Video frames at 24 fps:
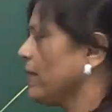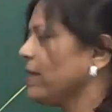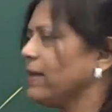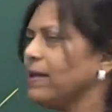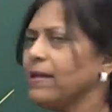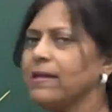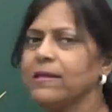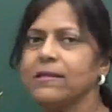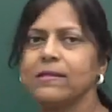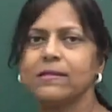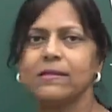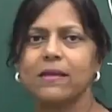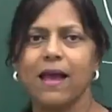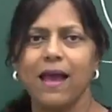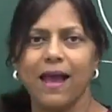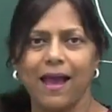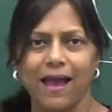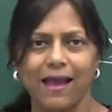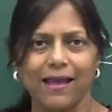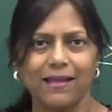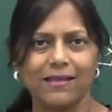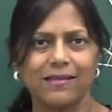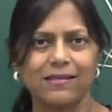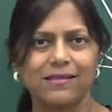what is
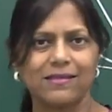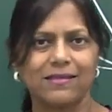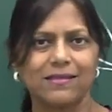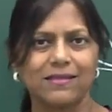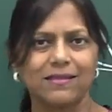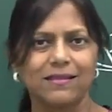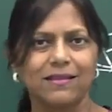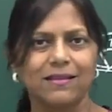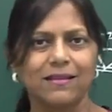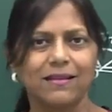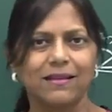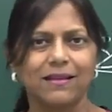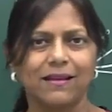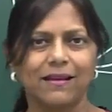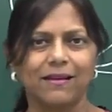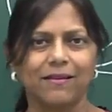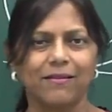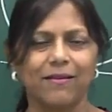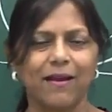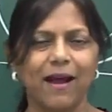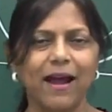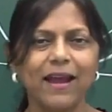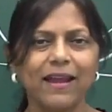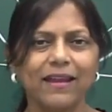X.
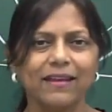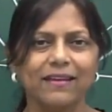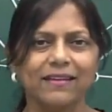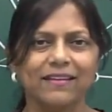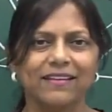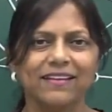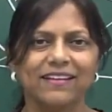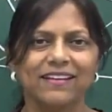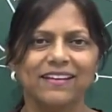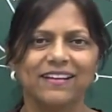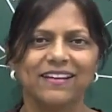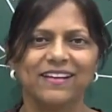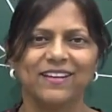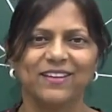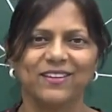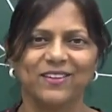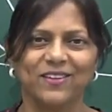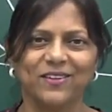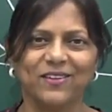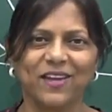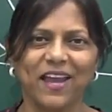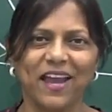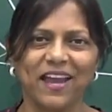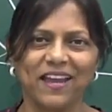Alright?
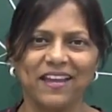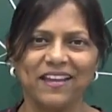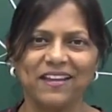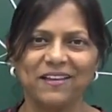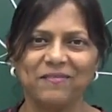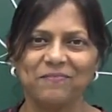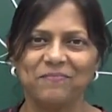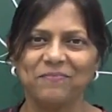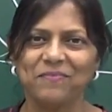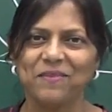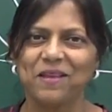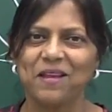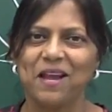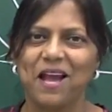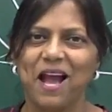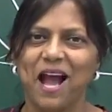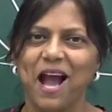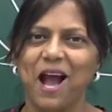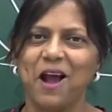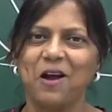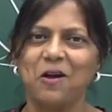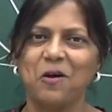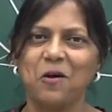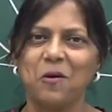Okay.
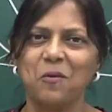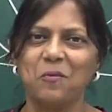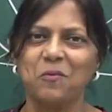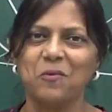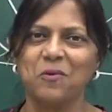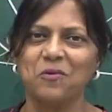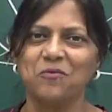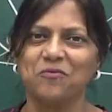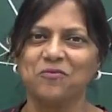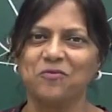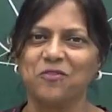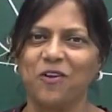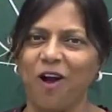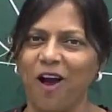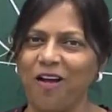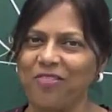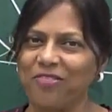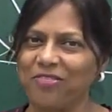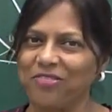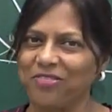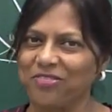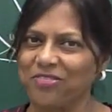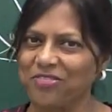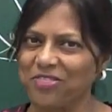I hope you've
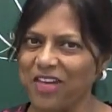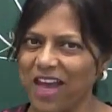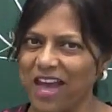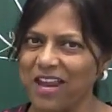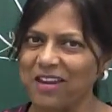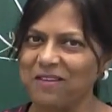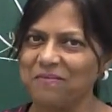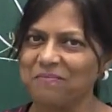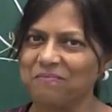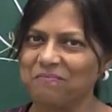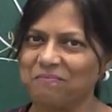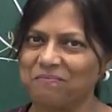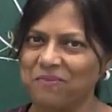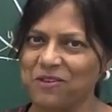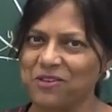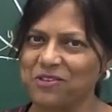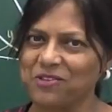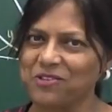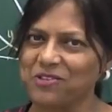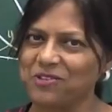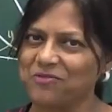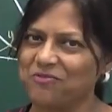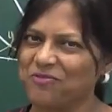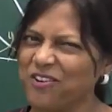got that
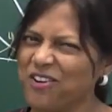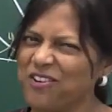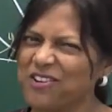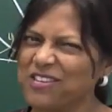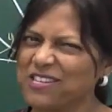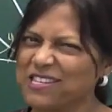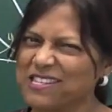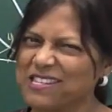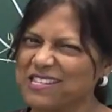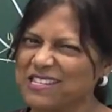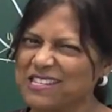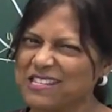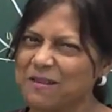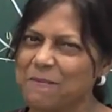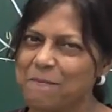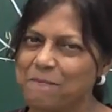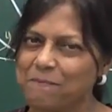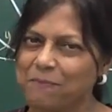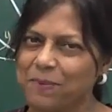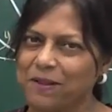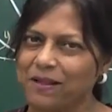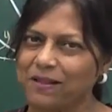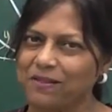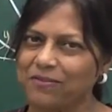picture. Very
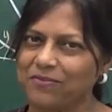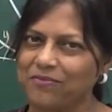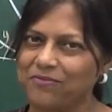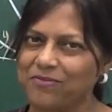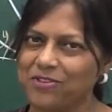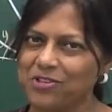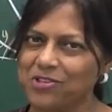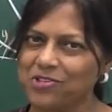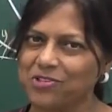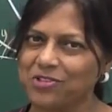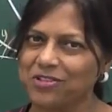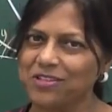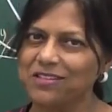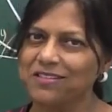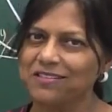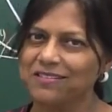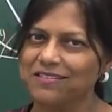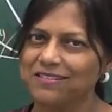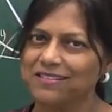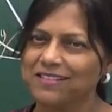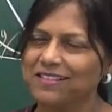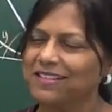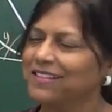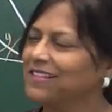simple vision.
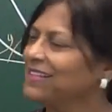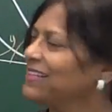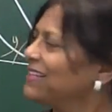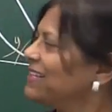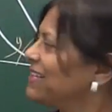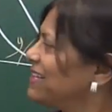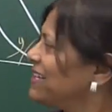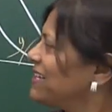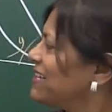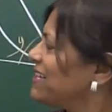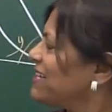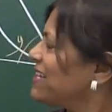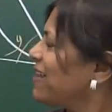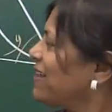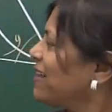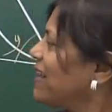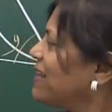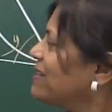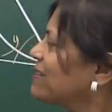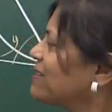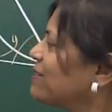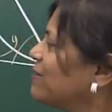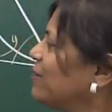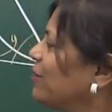Now
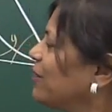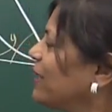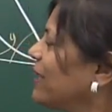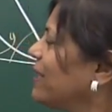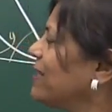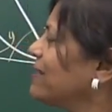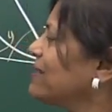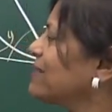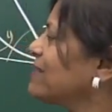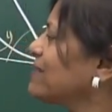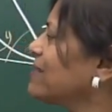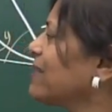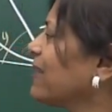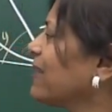let's look at a